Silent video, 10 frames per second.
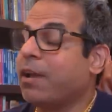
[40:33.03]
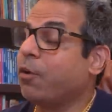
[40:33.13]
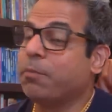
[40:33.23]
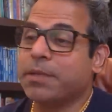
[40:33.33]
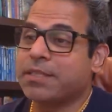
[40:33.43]
I
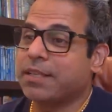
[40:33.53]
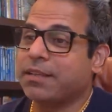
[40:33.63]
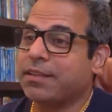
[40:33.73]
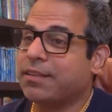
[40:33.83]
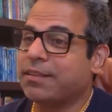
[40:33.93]
hope it's
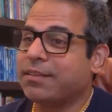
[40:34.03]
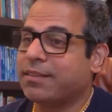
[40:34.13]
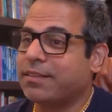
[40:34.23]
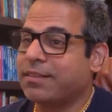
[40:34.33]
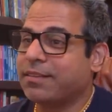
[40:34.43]
the
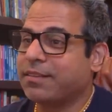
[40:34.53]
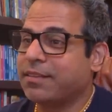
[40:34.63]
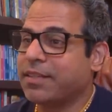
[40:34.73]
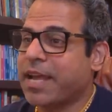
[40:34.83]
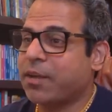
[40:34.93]

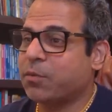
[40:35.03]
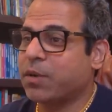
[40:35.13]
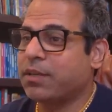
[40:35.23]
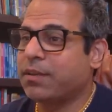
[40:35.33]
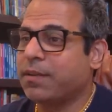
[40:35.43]

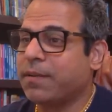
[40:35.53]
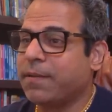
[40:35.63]
latter one.